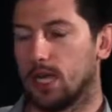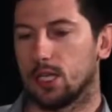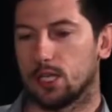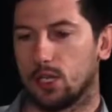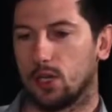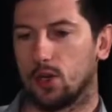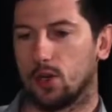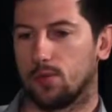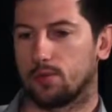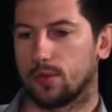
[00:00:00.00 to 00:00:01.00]

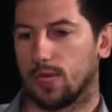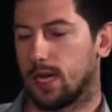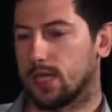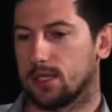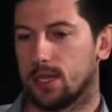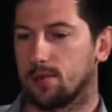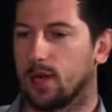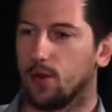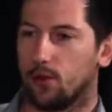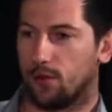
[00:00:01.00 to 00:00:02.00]
So I started
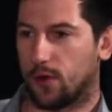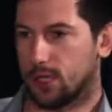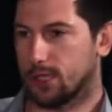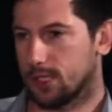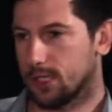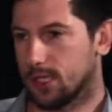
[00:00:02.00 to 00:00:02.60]
my own fund.